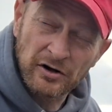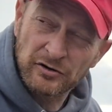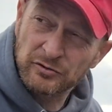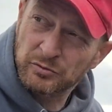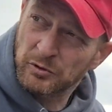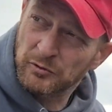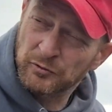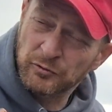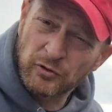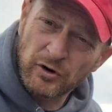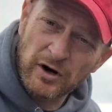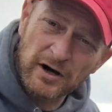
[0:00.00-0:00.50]
so
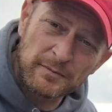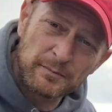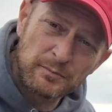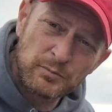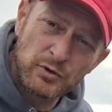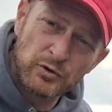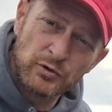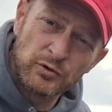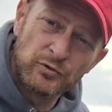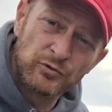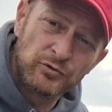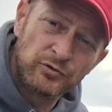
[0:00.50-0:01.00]
I thought I'd
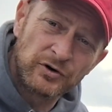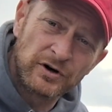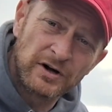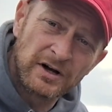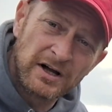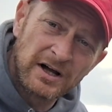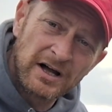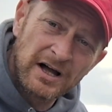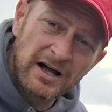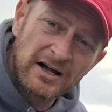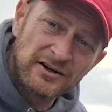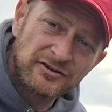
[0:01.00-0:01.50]
move
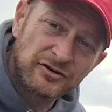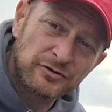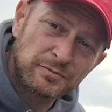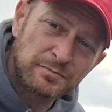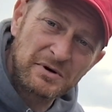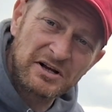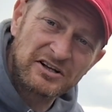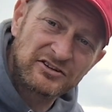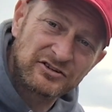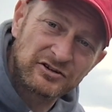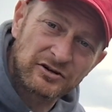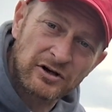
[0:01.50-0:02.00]
and just
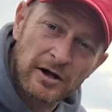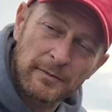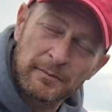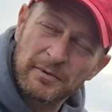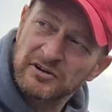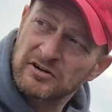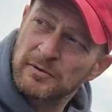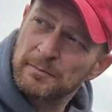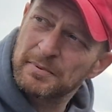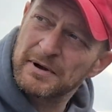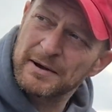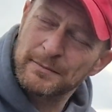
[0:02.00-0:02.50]
mix it up.
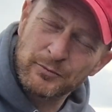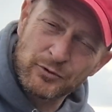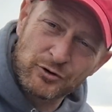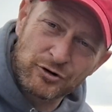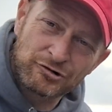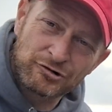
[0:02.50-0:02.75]
There's a bit more